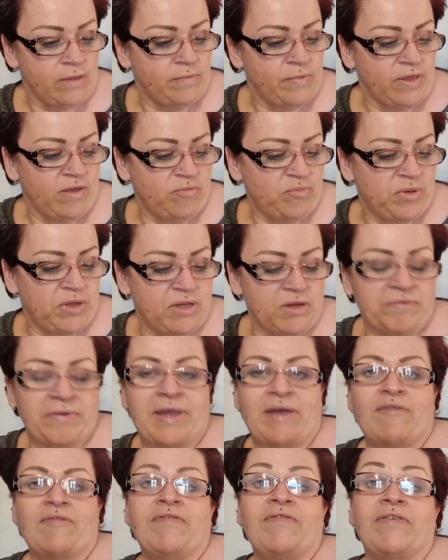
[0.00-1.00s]
They've been
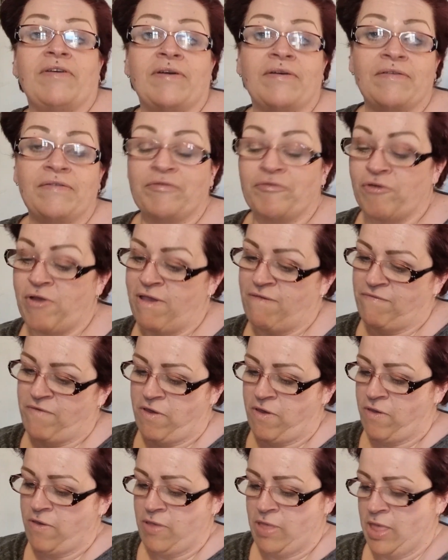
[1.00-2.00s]
around for
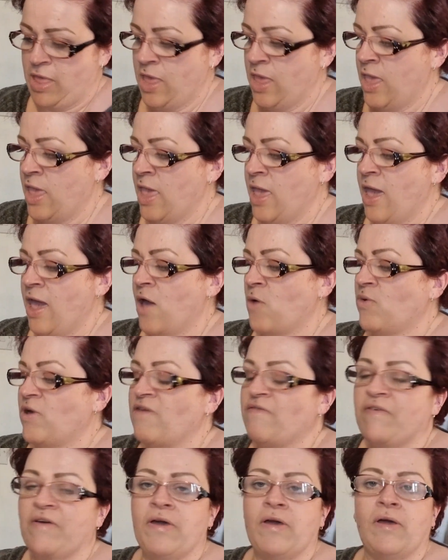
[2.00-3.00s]
forever.
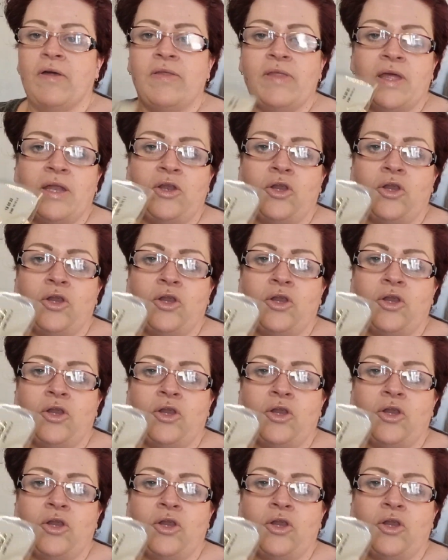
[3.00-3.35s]
However, they're